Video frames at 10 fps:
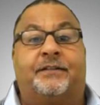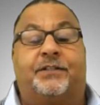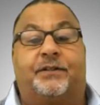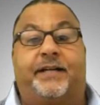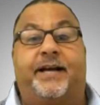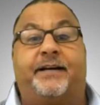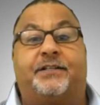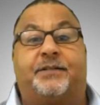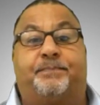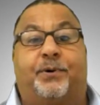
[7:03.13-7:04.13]
So again,
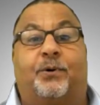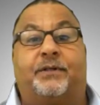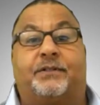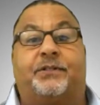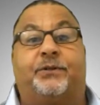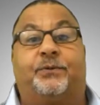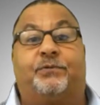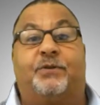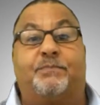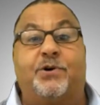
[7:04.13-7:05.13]
it's important to
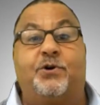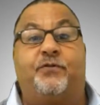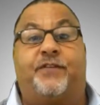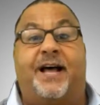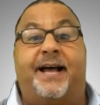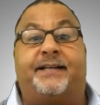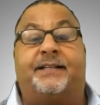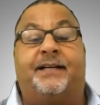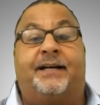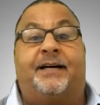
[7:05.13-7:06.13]
remove that
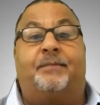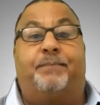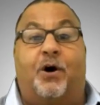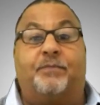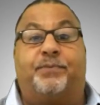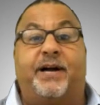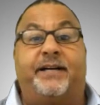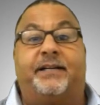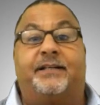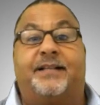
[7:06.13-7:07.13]
bond
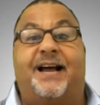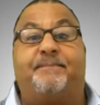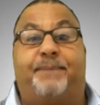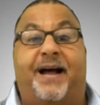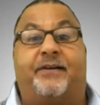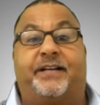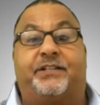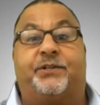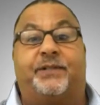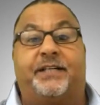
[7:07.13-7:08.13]
breaker, that
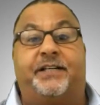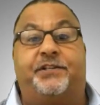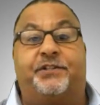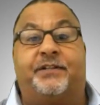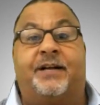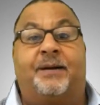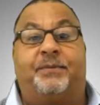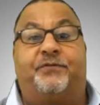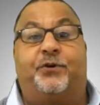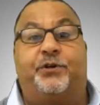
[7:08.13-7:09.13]
barrier to adhesion,
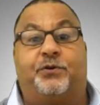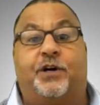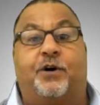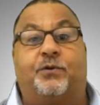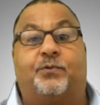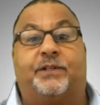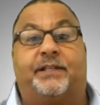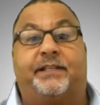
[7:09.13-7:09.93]
before you coat with